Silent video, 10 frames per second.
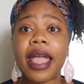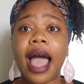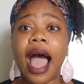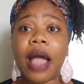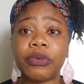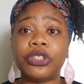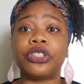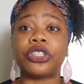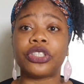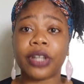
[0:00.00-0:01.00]
I was
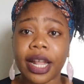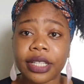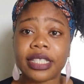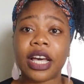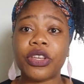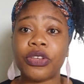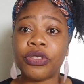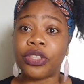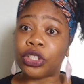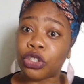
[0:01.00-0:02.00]
just trying to tell you
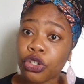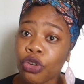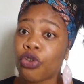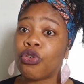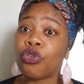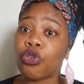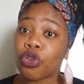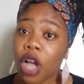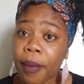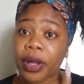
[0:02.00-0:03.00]
the two
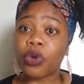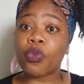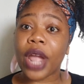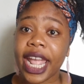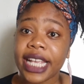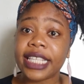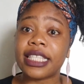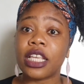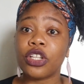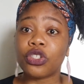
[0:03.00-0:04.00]
common ways
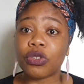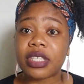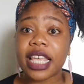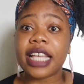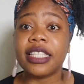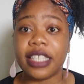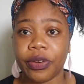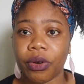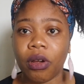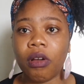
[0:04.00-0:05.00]
to say
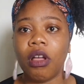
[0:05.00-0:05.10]
0.